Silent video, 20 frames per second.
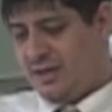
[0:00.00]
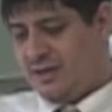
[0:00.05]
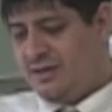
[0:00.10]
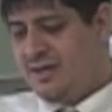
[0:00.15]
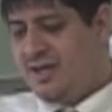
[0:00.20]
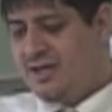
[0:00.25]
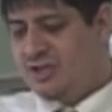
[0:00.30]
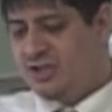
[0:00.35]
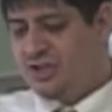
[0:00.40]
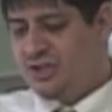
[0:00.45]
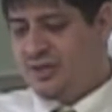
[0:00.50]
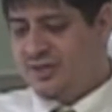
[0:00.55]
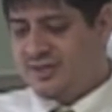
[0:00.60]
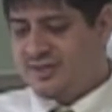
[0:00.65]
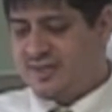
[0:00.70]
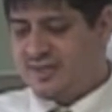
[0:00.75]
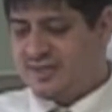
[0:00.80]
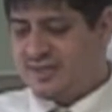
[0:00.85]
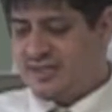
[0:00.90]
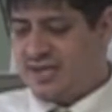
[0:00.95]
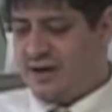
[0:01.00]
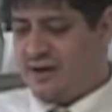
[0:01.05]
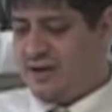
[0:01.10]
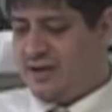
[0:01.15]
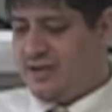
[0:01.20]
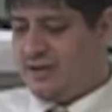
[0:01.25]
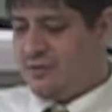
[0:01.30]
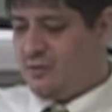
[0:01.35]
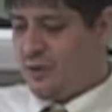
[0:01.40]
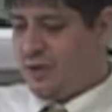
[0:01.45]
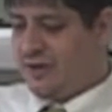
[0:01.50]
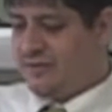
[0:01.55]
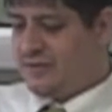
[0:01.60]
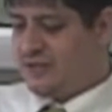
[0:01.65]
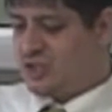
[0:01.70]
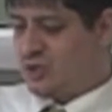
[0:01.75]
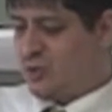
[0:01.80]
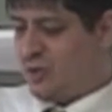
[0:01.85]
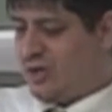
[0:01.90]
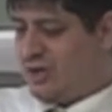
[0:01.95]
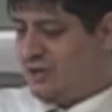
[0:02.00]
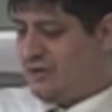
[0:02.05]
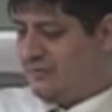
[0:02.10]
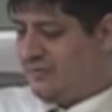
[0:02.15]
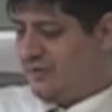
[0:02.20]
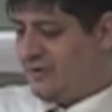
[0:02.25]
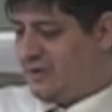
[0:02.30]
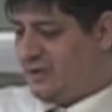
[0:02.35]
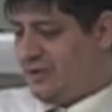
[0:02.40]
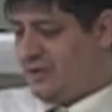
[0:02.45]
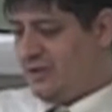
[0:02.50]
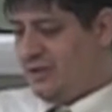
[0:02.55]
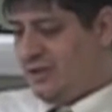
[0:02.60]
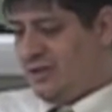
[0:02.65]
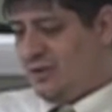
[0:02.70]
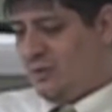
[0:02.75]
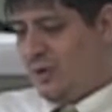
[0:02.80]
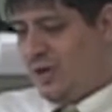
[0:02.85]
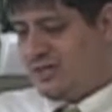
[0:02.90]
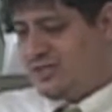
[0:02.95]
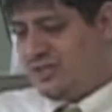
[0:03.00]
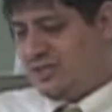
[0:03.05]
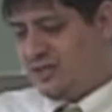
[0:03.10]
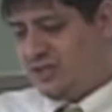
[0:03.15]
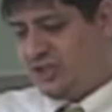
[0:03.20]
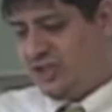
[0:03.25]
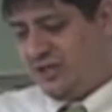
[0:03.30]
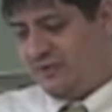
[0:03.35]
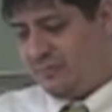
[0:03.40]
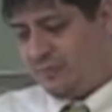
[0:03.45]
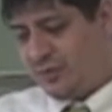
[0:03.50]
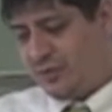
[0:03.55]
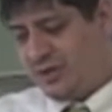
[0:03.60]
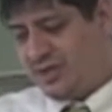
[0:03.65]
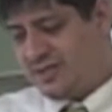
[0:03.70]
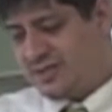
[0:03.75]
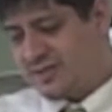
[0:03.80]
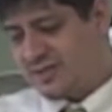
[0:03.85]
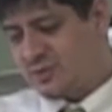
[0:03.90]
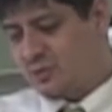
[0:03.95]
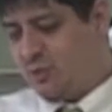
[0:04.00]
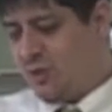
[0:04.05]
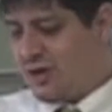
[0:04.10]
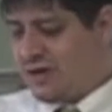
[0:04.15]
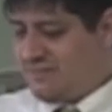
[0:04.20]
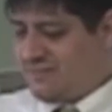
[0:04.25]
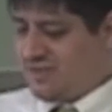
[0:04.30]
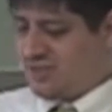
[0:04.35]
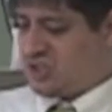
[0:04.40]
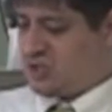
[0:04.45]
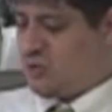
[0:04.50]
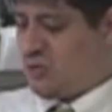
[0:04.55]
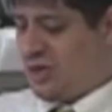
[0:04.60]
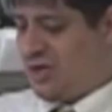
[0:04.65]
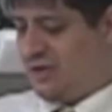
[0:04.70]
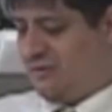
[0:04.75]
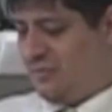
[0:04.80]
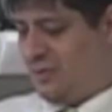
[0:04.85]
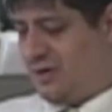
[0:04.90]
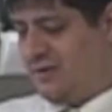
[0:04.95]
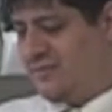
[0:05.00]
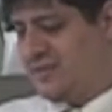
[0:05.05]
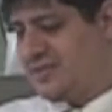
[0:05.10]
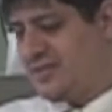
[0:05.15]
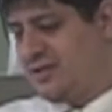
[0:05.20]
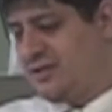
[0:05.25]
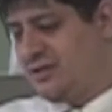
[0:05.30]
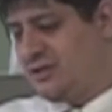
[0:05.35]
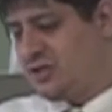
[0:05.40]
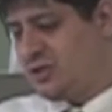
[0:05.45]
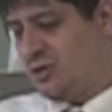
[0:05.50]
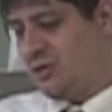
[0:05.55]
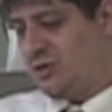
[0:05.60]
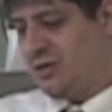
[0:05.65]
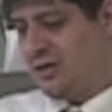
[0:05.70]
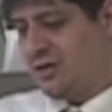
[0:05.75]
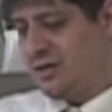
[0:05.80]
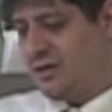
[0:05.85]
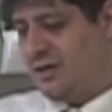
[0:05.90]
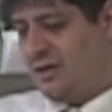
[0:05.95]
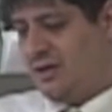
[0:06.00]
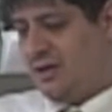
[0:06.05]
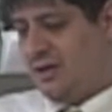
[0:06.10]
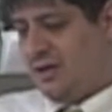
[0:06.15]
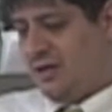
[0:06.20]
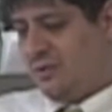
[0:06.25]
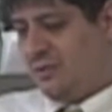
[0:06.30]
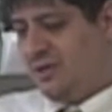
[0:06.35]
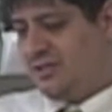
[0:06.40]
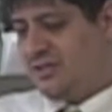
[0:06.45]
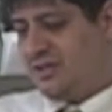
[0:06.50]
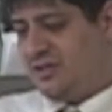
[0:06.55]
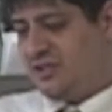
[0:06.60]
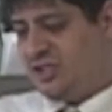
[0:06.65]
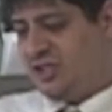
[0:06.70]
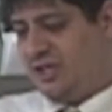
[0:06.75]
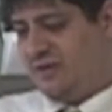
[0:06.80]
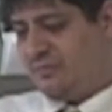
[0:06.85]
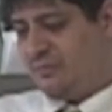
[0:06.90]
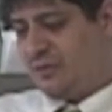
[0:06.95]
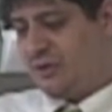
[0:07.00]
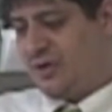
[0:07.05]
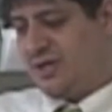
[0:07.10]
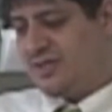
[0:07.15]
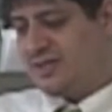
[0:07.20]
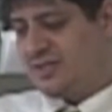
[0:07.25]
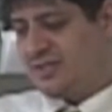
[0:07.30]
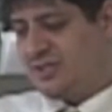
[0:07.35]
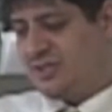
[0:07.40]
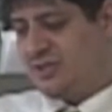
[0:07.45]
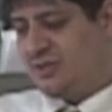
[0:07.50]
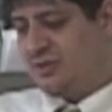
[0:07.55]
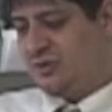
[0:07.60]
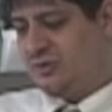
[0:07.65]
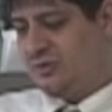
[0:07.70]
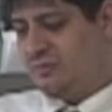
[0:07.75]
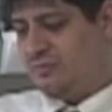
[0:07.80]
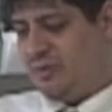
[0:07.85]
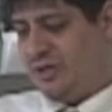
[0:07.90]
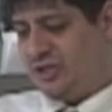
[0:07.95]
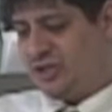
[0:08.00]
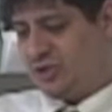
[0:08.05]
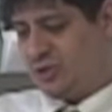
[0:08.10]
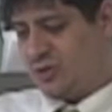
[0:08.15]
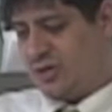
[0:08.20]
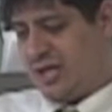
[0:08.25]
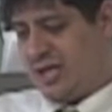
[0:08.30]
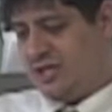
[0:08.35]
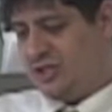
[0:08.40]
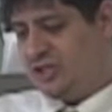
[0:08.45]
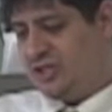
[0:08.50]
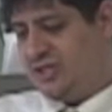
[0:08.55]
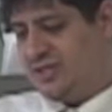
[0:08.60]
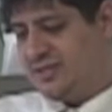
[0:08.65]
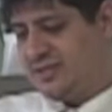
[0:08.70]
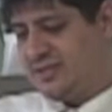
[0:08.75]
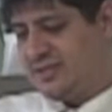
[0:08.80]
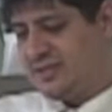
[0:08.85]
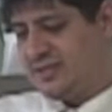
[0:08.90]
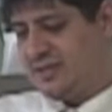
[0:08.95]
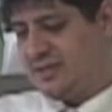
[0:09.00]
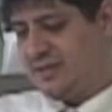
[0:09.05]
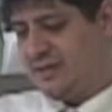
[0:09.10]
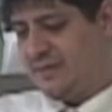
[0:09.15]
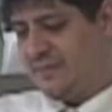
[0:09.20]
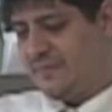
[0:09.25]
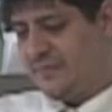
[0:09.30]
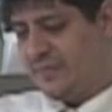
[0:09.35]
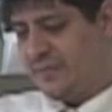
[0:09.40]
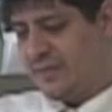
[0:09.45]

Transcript: Then Judas Iscariot, one of the twelve, went to the chief priests. One of the twelve, one of his inner core, went to the chief priests to betray Jesus to them.